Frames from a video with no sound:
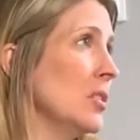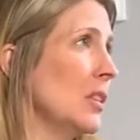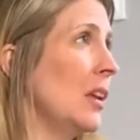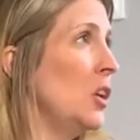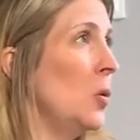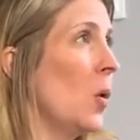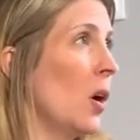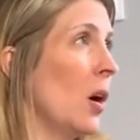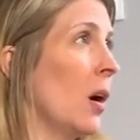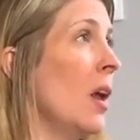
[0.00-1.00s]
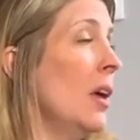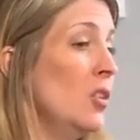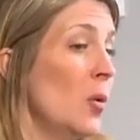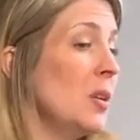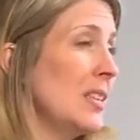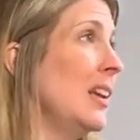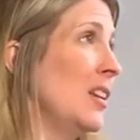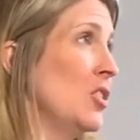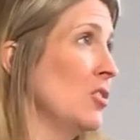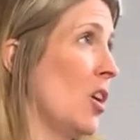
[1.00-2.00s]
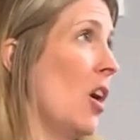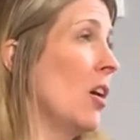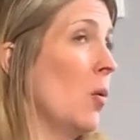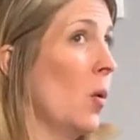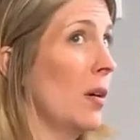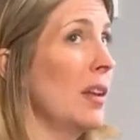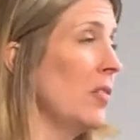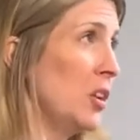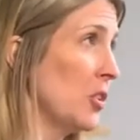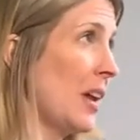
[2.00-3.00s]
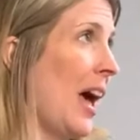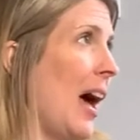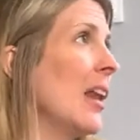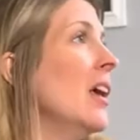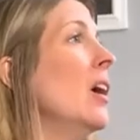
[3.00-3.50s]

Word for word: that you are noticing in your dog or even your cat.